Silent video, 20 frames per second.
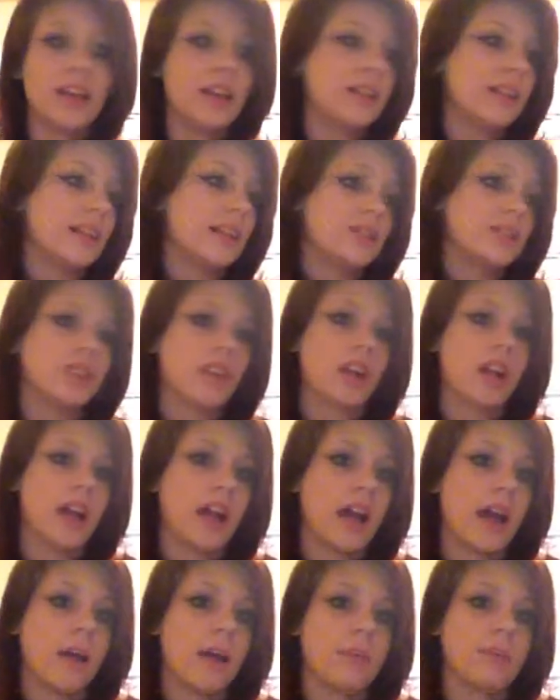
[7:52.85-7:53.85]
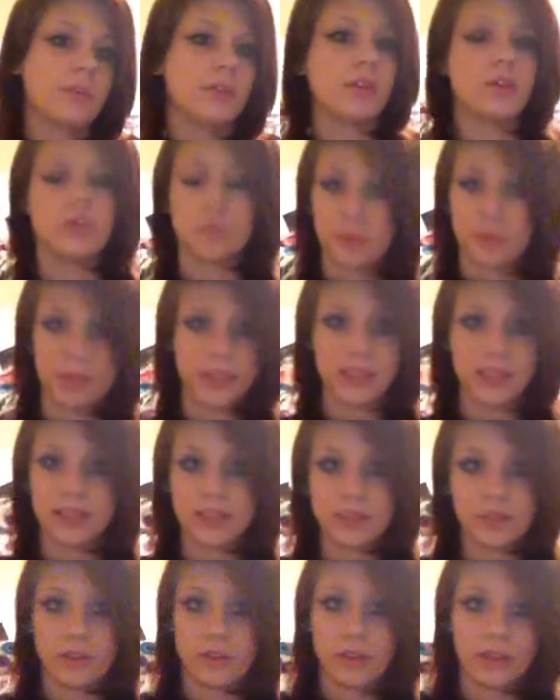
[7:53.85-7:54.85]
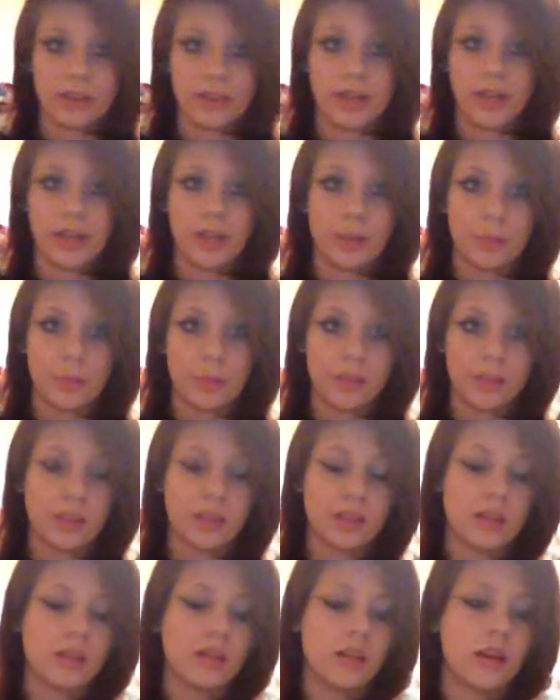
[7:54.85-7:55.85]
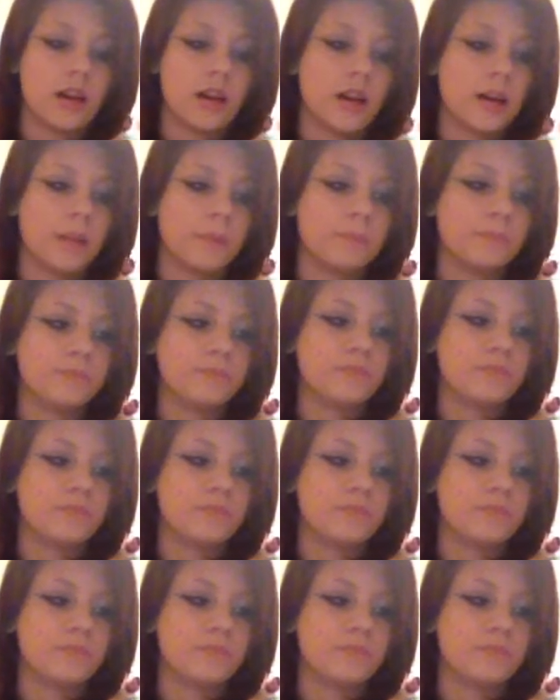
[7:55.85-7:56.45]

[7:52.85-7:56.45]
things are going to happen or when things aren't going to happen.